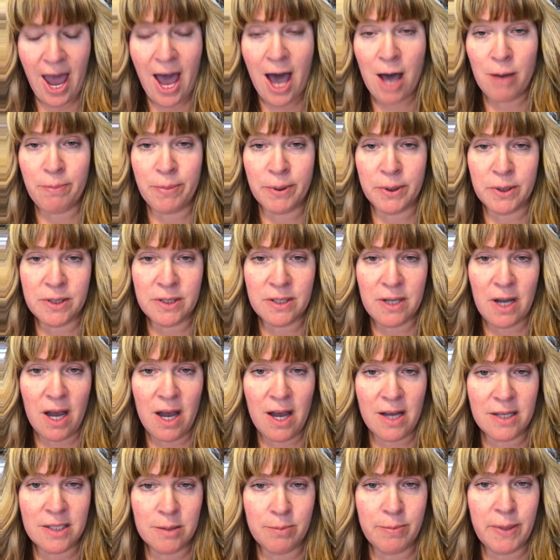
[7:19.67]

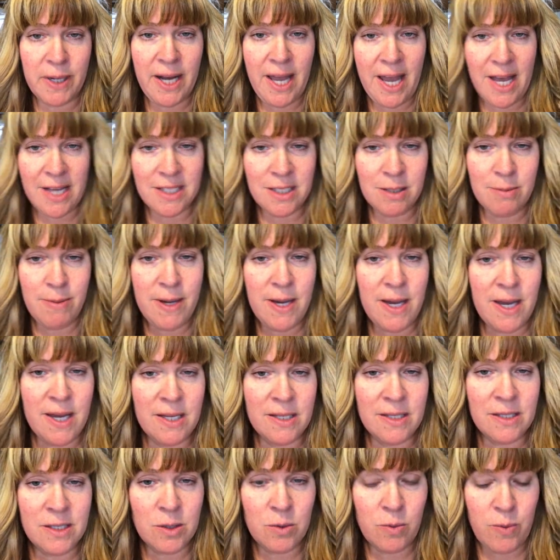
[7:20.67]
applesauce, but it has to be
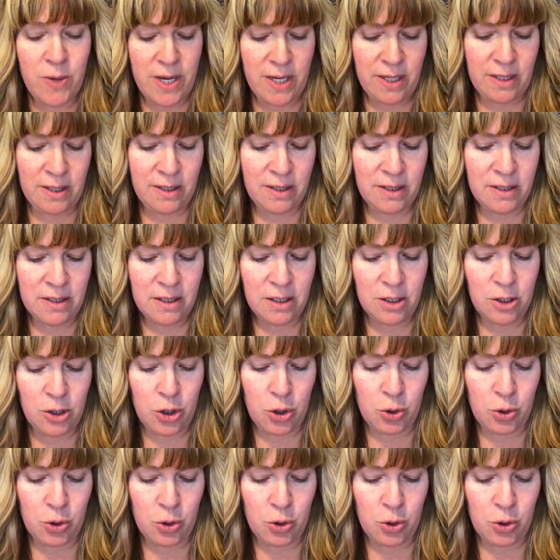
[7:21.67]
unsweetened,